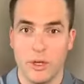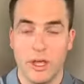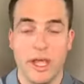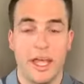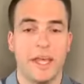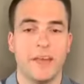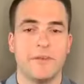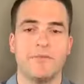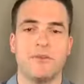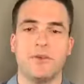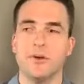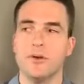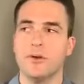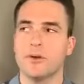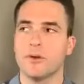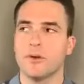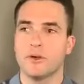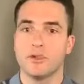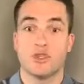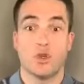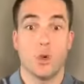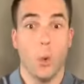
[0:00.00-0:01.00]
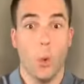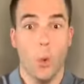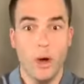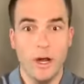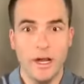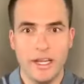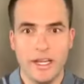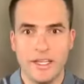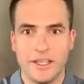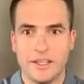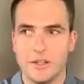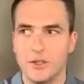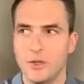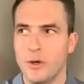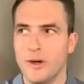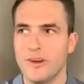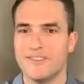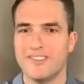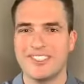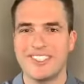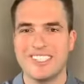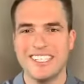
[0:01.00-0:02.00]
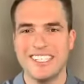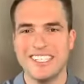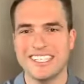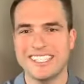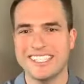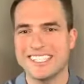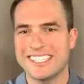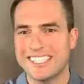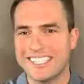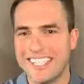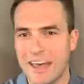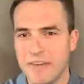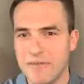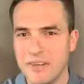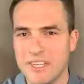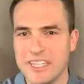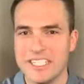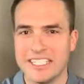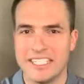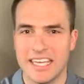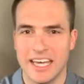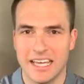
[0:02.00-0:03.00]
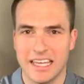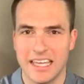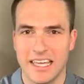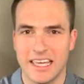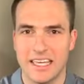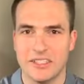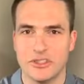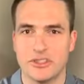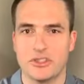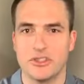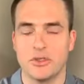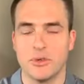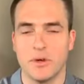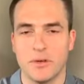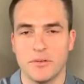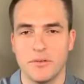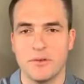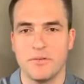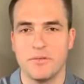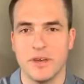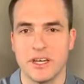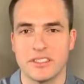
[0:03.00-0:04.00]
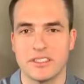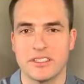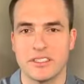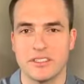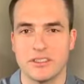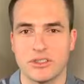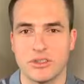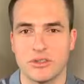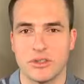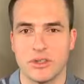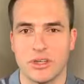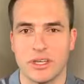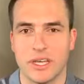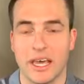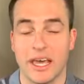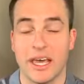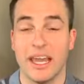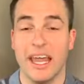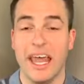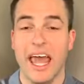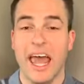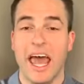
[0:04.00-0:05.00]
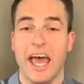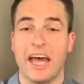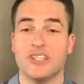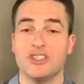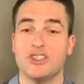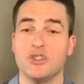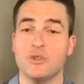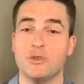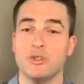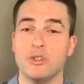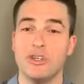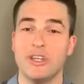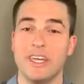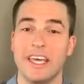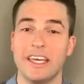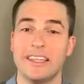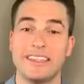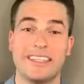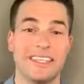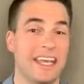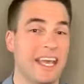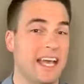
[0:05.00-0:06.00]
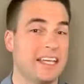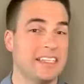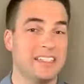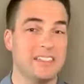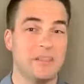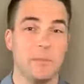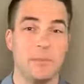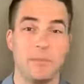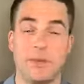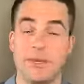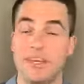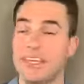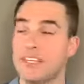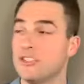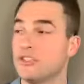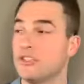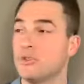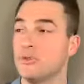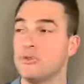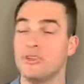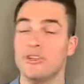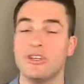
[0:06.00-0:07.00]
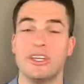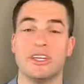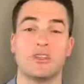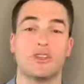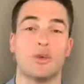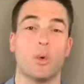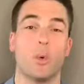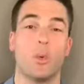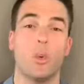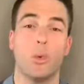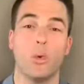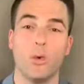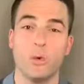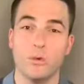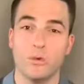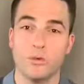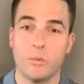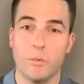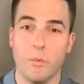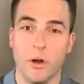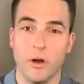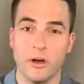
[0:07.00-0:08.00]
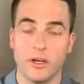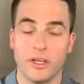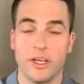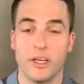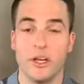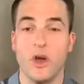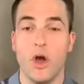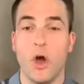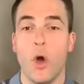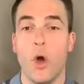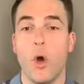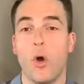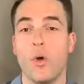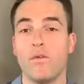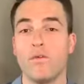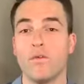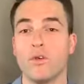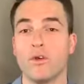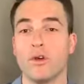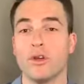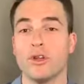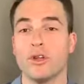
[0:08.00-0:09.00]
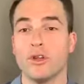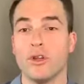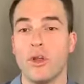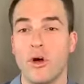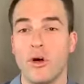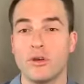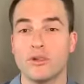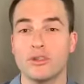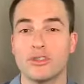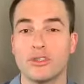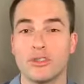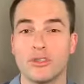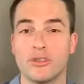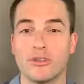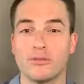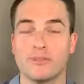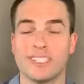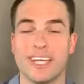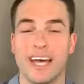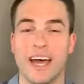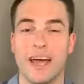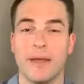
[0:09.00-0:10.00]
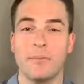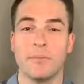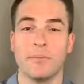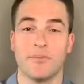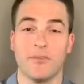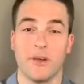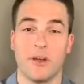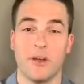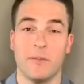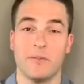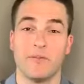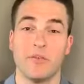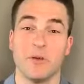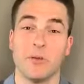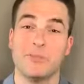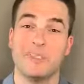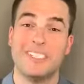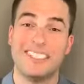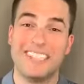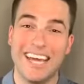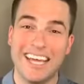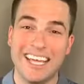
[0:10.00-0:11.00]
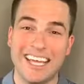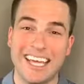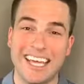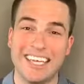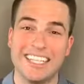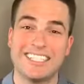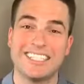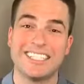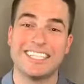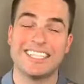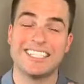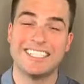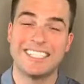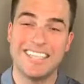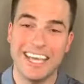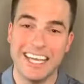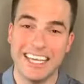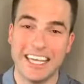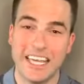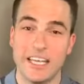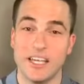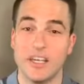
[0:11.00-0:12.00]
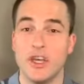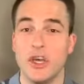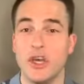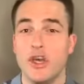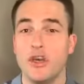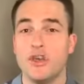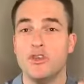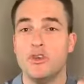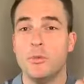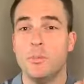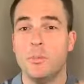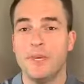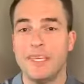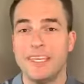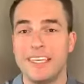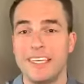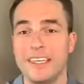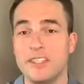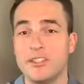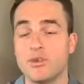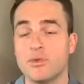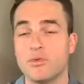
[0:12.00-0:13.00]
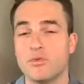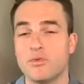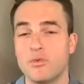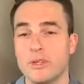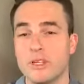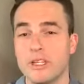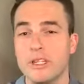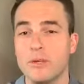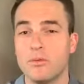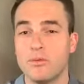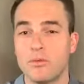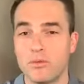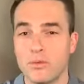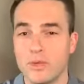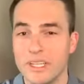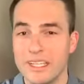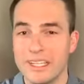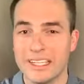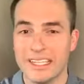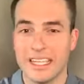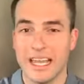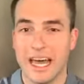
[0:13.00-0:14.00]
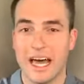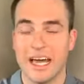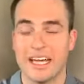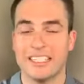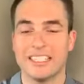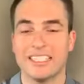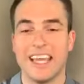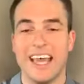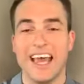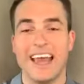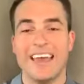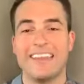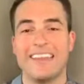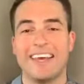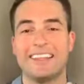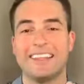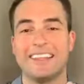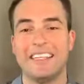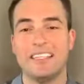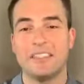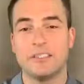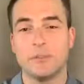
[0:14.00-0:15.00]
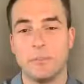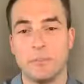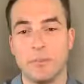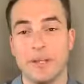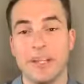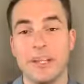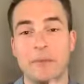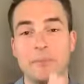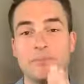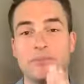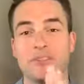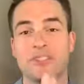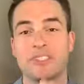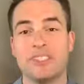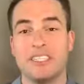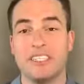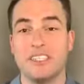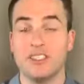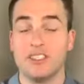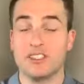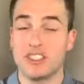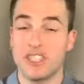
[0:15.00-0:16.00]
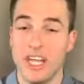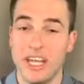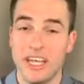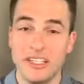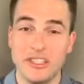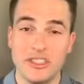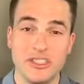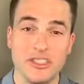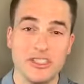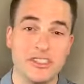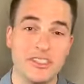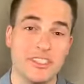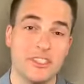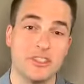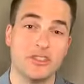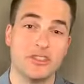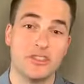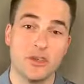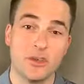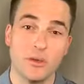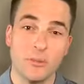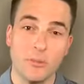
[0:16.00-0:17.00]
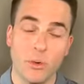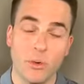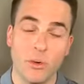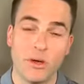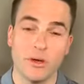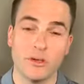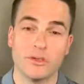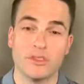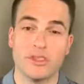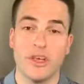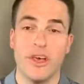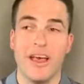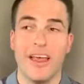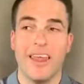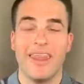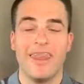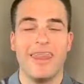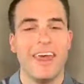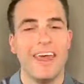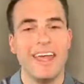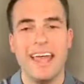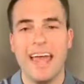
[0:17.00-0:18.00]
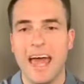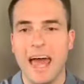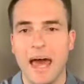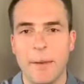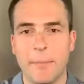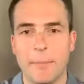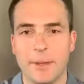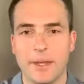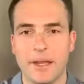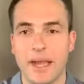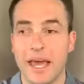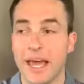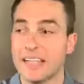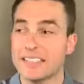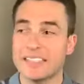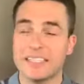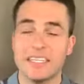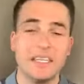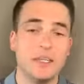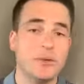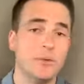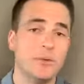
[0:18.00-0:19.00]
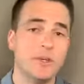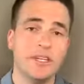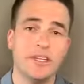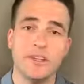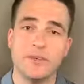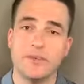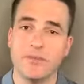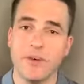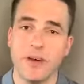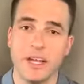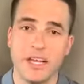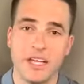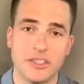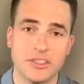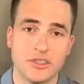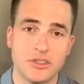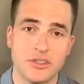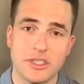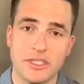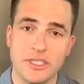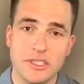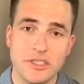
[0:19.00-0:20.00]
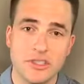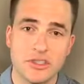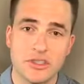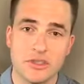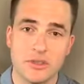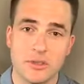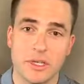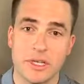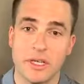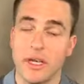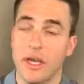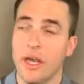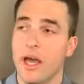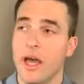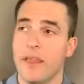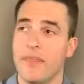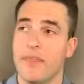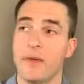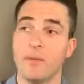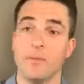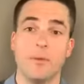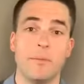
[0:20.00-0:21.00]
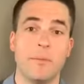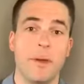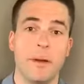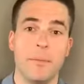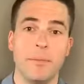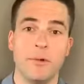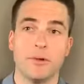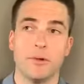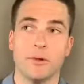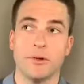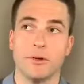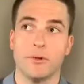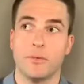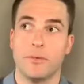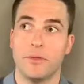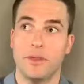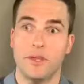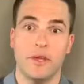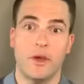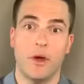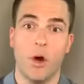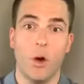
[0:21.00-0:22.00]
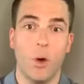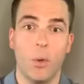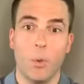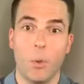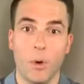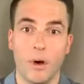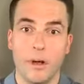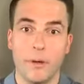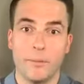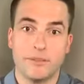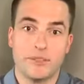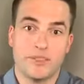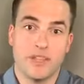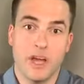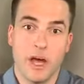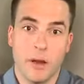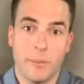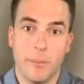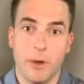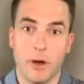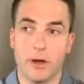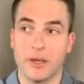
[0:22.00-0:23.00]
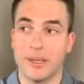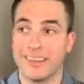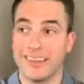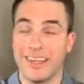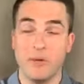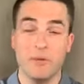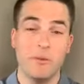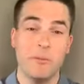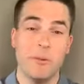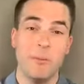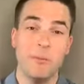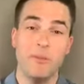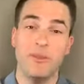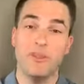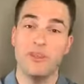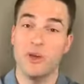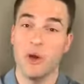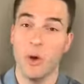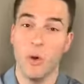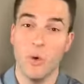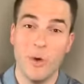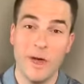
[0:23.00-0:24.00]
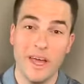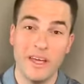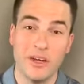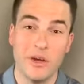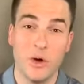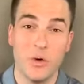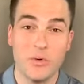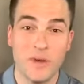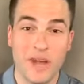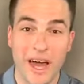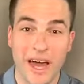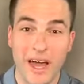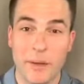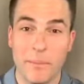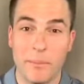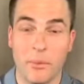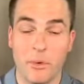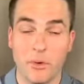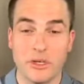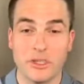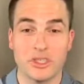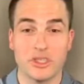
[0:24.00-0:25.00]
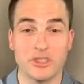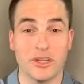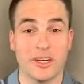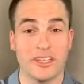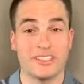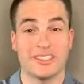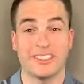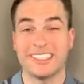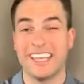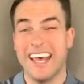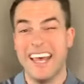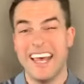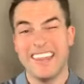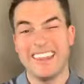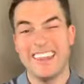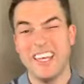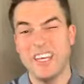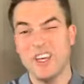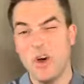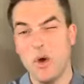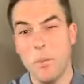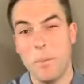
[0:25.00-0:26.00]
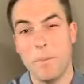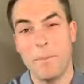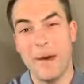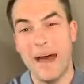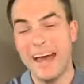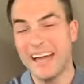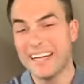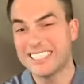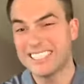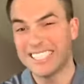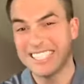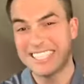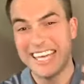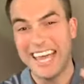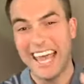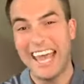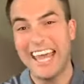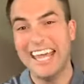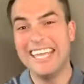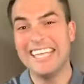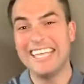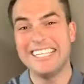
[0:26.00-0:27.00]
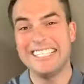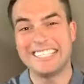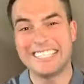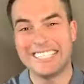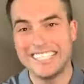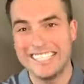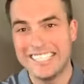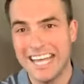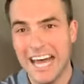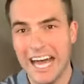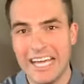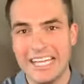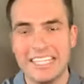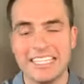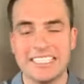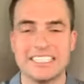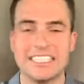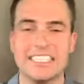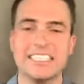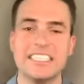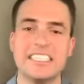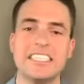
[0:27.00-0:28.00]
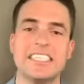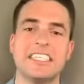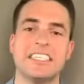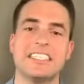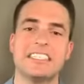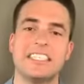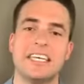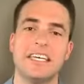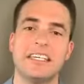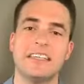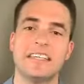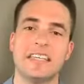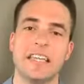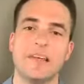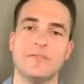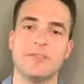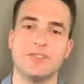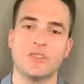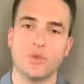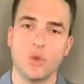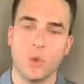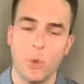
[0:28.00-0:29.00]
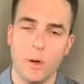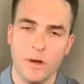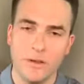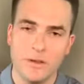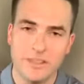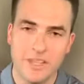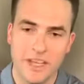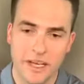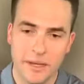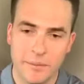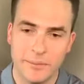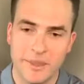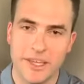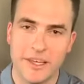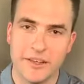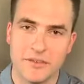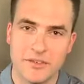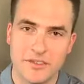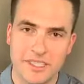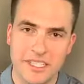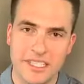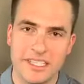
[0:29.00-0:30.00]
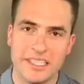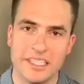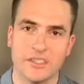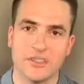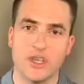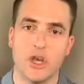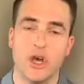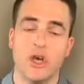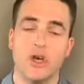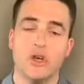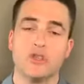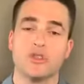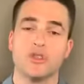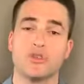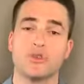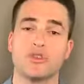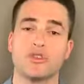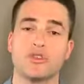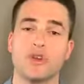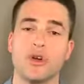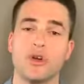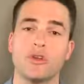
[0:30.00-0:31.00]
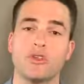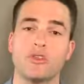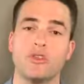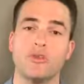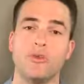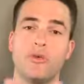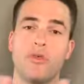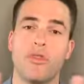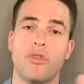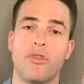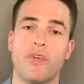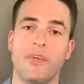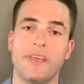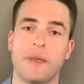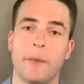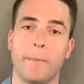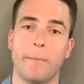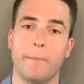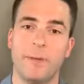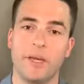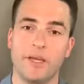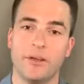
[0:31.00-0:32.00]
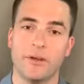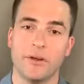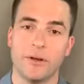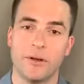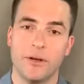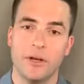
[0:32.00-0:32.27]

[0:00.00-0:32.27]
If you're 20, you have 6-7 decades of investing to look at. As you look at the S&P, as you look at the world market over a long-term time frame from decade to decade, you begin to really realize that these blips, these changes, these turmoils, they happen. Ask anyone in the financial industry. They remember the 01 stock market. They remember the 08, 09 mortgage crisis. They go back to the 80s, the 90s. This is the 10th, 11th, 12th time they have seen this. So start to think bigger.